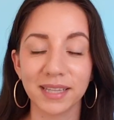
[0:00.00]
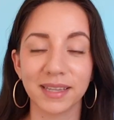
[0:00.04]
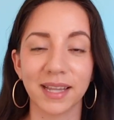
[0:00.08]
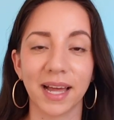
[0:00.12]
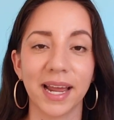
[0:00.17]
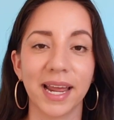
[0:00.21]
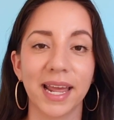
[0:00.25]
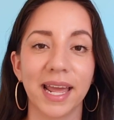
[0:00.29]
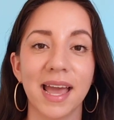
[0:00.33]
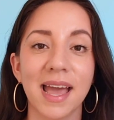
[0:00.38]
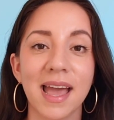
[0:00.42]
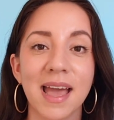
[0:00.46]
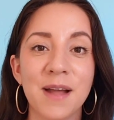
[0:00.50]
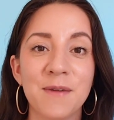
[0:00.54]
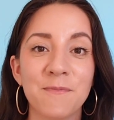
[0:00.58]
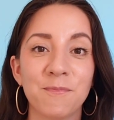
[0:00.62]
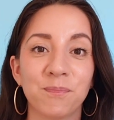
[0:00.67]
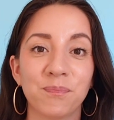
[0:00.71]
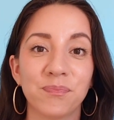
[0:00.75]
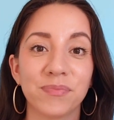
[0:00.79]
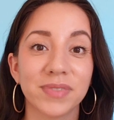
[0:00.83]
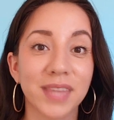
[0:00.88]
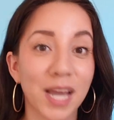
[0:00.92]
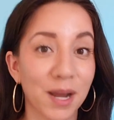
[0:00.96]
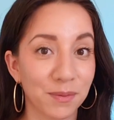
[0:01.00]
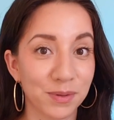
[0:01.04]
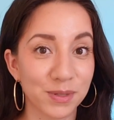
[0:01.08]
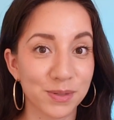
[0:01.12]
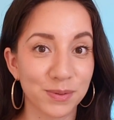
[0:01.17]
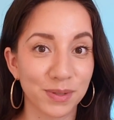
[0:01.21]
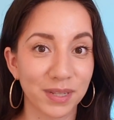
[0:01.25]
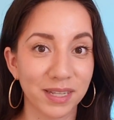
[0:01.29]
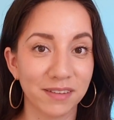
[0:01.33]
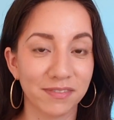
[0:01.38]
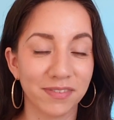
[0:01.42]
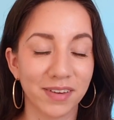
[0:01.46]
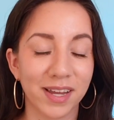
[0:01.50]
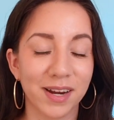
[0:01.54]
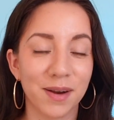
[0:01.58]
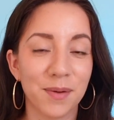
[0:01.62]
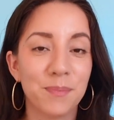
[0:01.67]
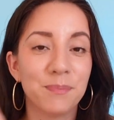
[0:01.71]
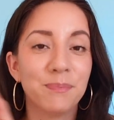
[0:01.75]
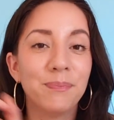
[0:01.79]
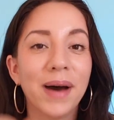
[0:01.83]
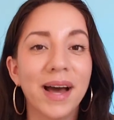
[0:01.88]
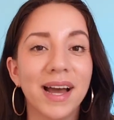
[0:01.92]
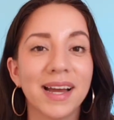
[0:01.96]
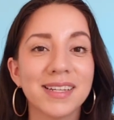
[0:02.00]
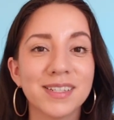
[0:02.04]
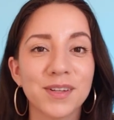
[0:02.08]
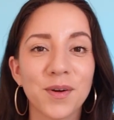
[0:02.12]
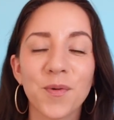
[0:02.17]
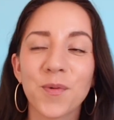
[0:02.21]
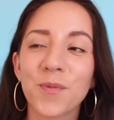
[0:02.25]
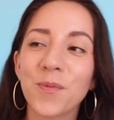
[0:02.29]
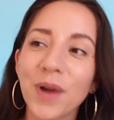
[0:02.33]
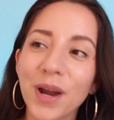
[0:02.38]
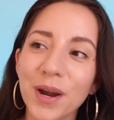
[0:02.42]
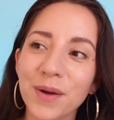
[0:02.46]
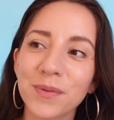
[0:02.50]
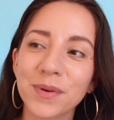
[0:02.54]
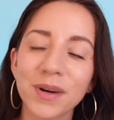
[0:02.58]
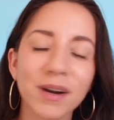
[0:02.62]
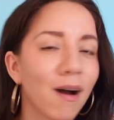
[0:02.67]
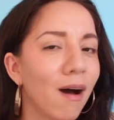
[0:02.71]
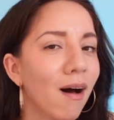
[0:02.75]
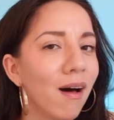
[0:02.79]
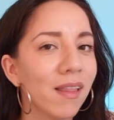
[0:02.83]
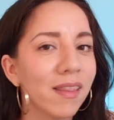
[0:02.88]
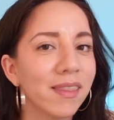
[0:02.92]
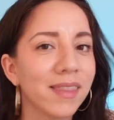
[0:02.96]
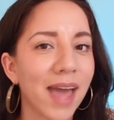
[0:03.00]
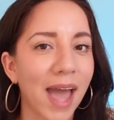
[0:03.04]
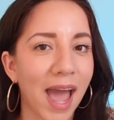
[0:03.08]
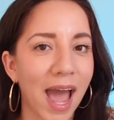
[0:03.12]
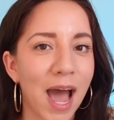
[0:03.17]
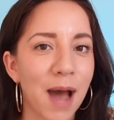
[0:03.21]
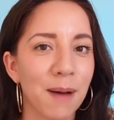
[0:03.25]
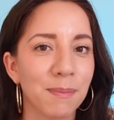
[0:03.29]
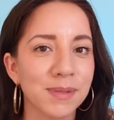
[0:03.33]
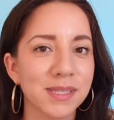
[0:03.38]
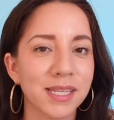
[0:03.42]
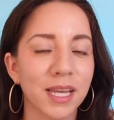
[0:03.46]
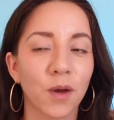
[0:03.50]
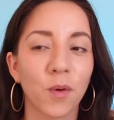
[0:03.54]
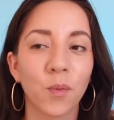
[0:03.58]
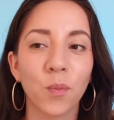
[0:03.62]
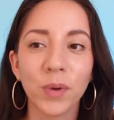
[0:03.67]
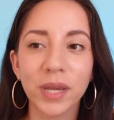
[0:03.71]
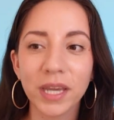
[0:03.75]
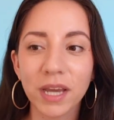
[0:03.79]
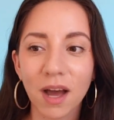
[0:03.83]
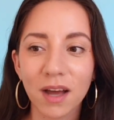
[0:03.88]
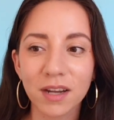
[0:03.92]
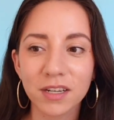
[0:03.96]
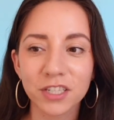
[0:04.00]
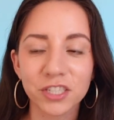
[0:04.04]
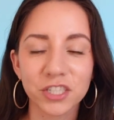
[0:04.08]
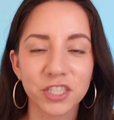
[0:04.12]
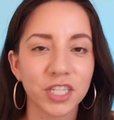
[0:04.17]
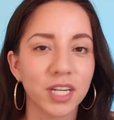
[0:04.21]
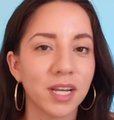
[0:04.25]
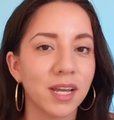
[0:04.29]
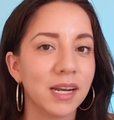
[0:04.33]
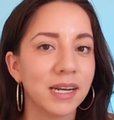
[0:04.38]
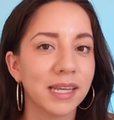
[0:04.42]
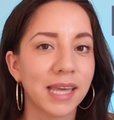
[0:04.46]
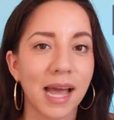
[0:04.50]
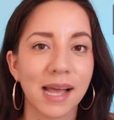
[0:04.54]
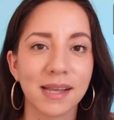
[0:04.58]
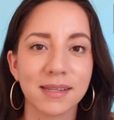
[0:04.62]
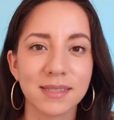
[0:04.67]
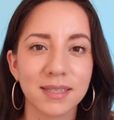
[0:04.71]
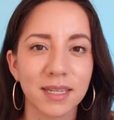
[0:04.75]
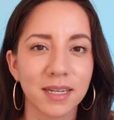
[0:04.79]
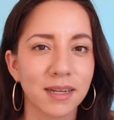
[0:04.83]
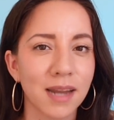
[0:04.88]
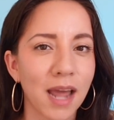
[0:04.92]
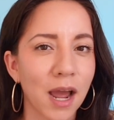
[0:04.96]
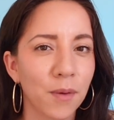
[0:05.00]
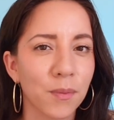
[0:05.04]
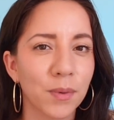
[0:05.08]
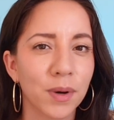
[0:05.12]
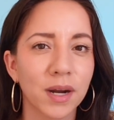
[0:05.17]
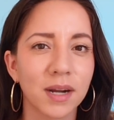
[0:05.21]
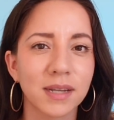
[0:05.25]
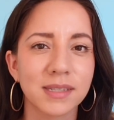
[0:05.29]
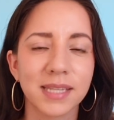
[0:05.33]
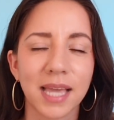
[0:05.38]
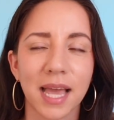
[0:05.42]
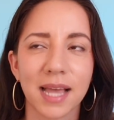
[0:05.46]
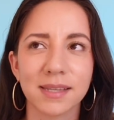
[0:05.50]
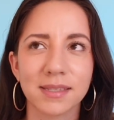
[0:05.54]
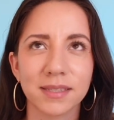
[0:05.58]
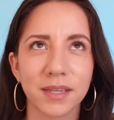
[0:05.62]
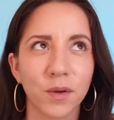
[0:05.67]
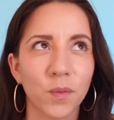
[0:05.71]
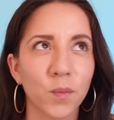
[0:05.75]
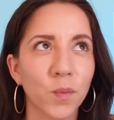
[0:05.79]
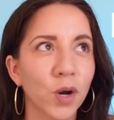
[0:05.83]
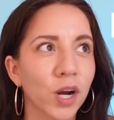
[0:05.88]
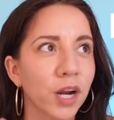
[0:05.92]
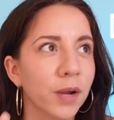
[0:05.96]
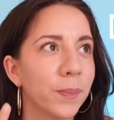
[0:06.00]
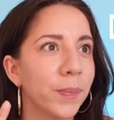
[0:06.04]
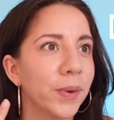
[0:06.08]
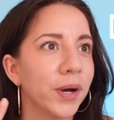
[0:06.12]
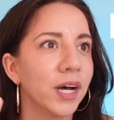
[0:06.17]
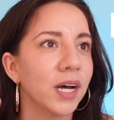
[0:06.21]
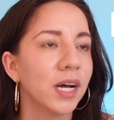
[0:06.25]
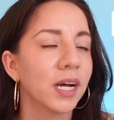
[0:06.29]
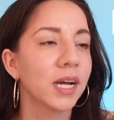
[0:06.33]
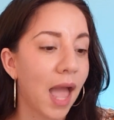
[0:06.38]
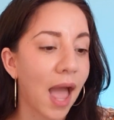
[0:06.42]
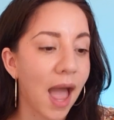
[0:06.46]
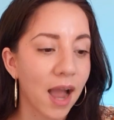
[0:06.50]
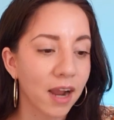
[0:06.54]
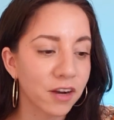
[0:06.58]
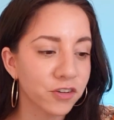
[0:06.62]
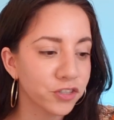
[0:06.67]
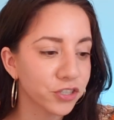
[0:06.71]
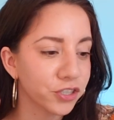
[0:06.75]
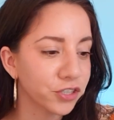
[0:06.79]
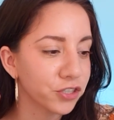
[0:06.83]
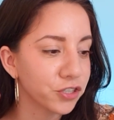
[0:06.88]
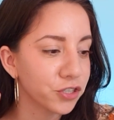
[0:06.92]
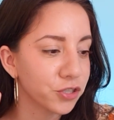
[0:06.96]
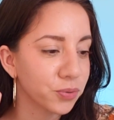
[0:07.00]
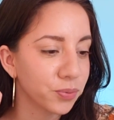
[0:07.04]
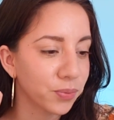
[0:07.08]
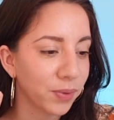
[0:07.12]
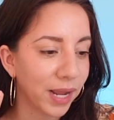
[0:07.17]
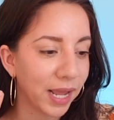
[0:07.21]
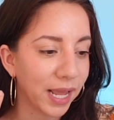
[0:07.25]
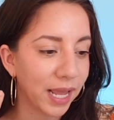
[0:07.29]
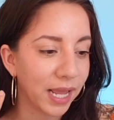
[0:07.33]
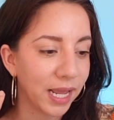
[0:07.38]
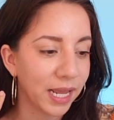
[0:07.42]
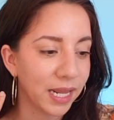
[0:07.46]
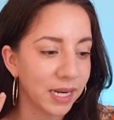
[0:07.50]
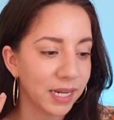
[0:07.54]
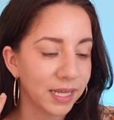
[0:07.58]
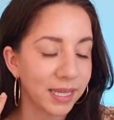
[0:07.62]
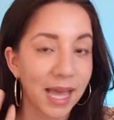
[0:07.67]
light. That was really fun. But where were all the apps? Like We Audition, Casting Networks, Casting Workbook, Actor Trade,